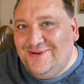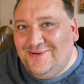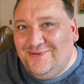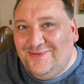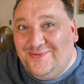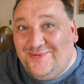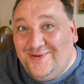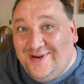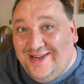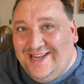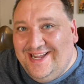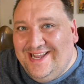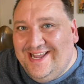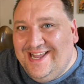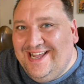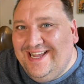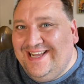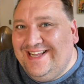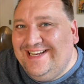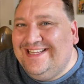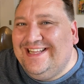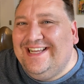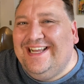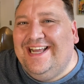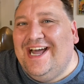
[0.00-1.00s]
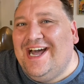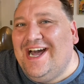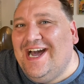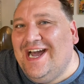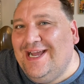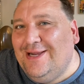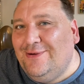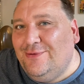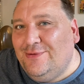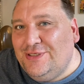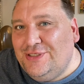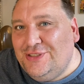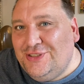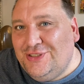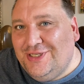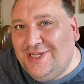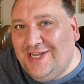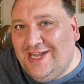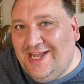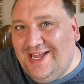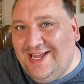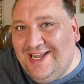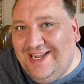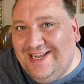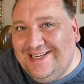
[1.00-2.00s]
Right? Like Irish
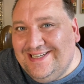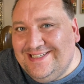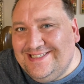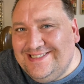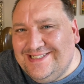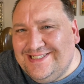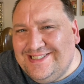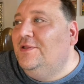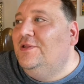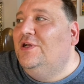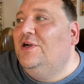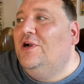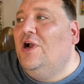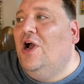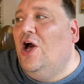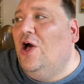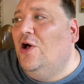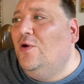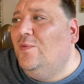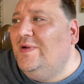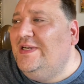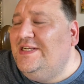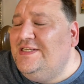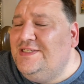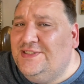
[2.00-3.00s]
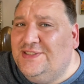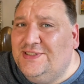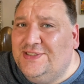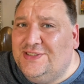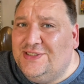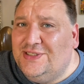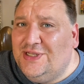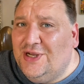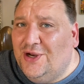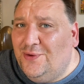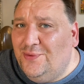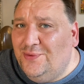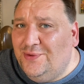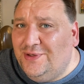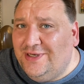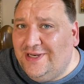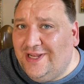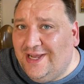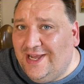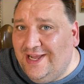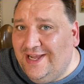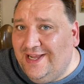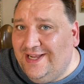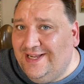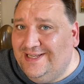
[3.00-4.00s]
guys, they're always so
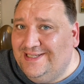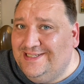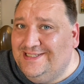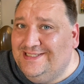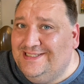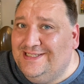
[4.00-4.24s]
nice.